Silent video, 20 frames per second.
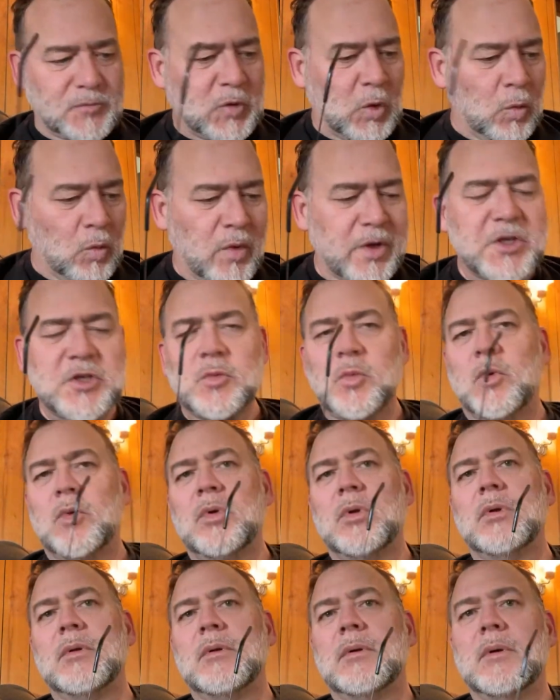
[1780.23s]

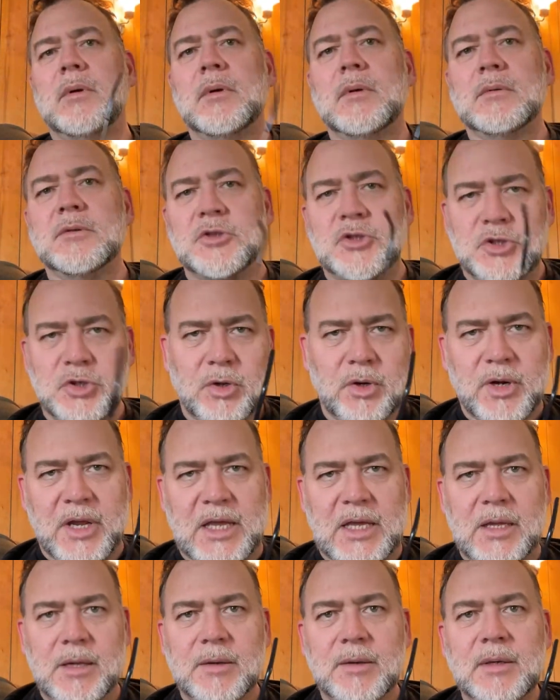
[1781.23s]
ritual
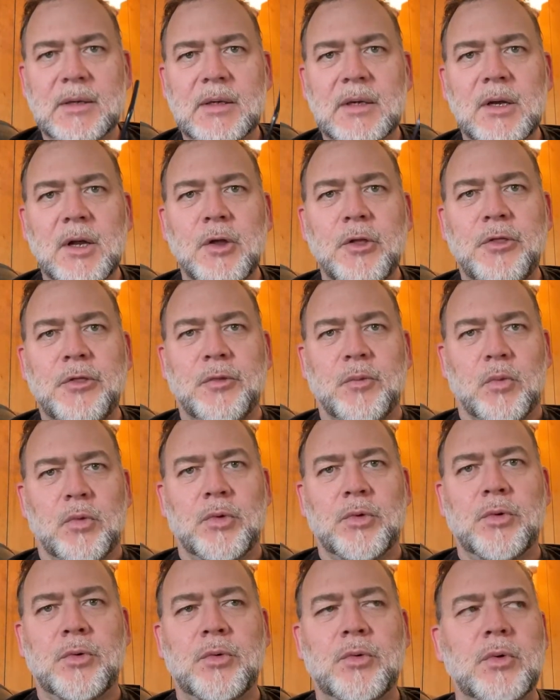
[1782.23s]
journey
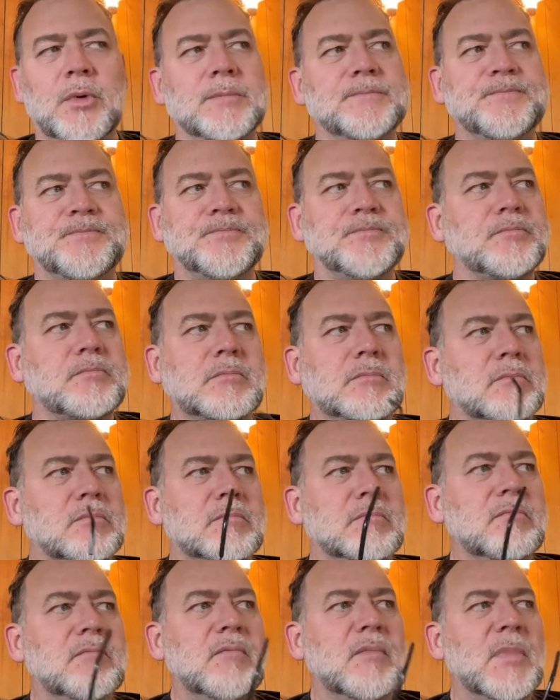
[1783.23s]
through
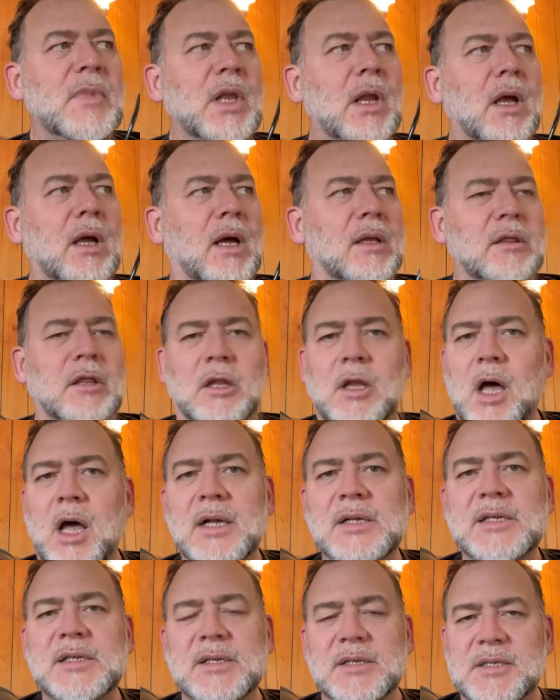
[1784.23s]
a
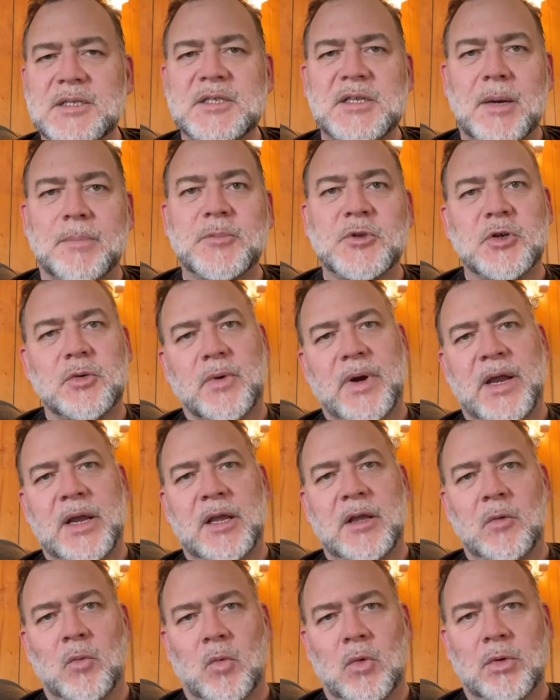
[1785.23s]
lost
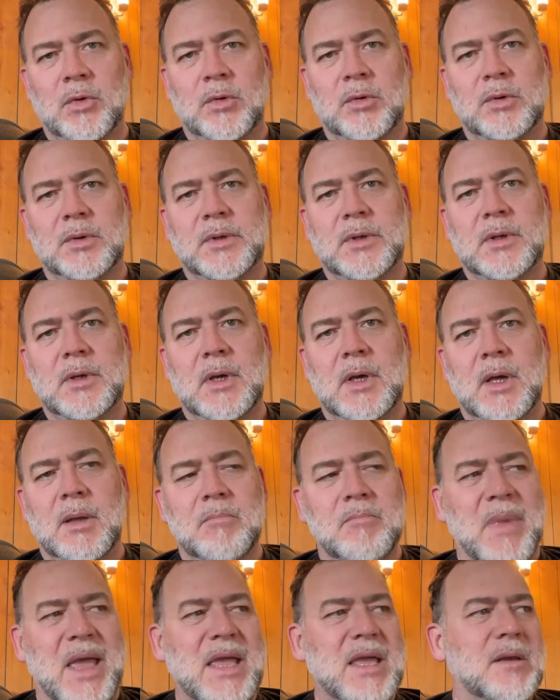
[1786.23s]
subterranean world
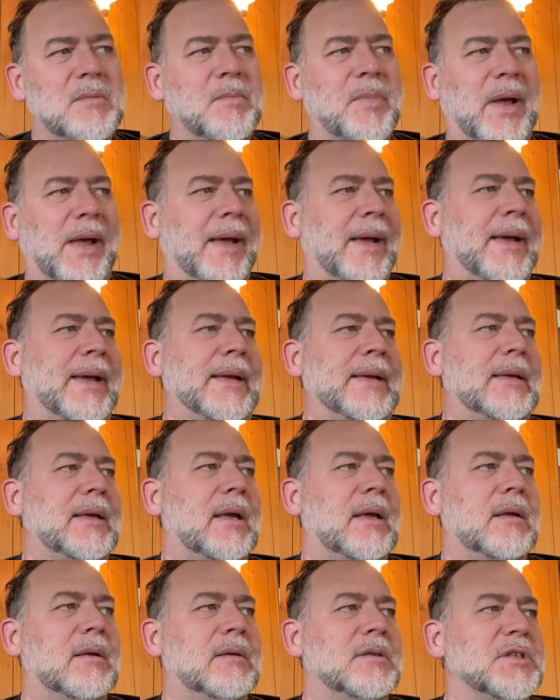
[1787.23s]
made by
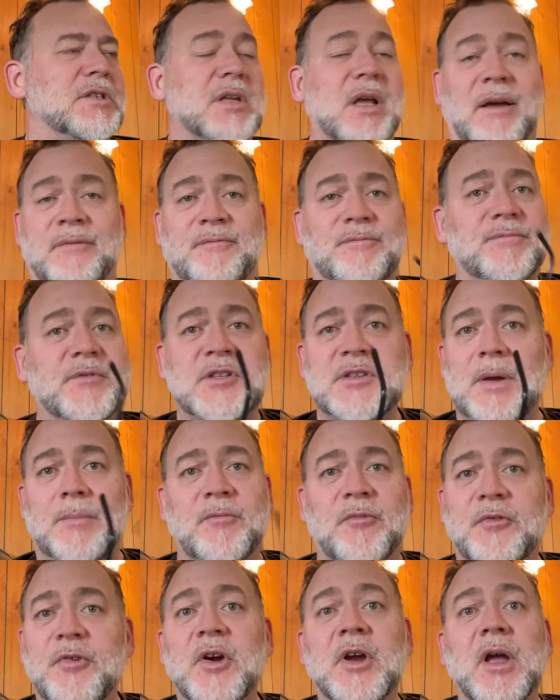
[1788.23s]
some
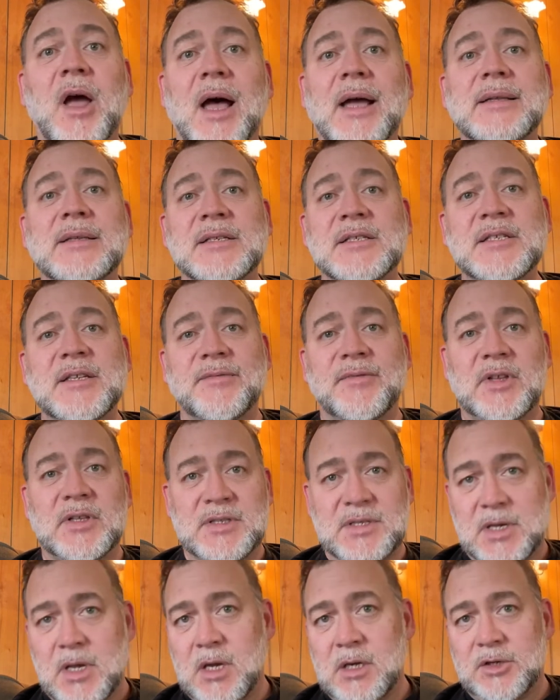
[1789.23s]
forgotten
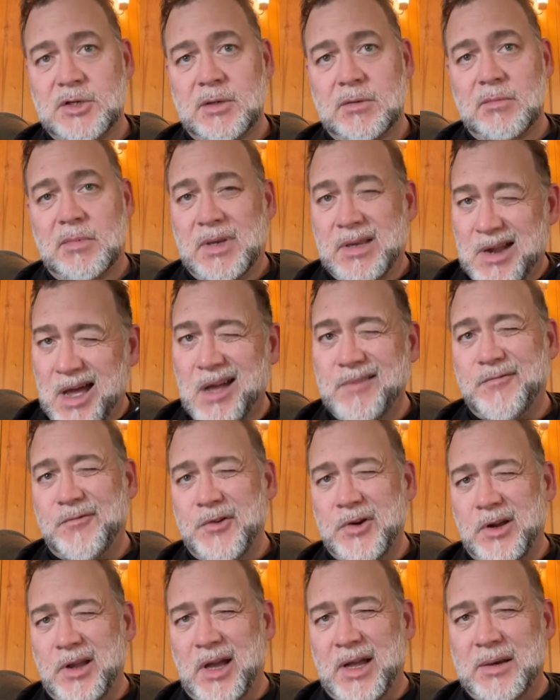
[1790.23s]
civilization, not
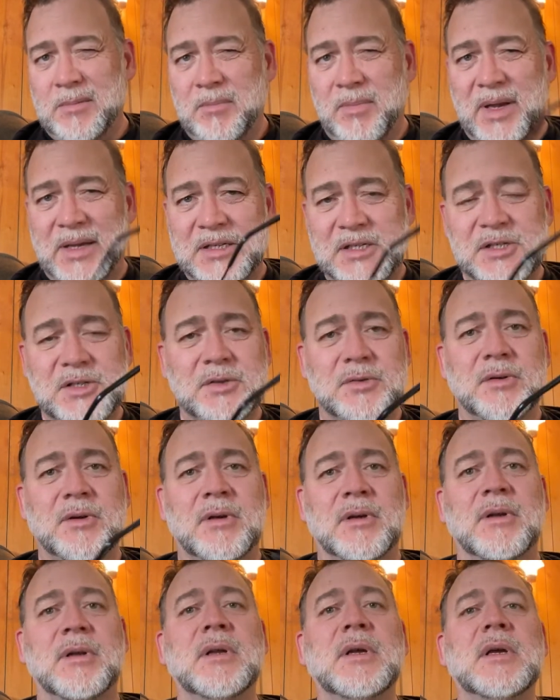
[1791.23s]
forgotten by
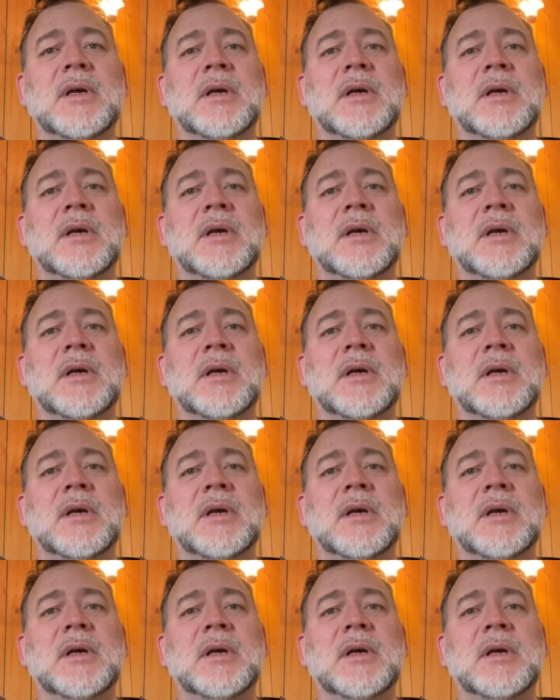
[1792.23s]
certain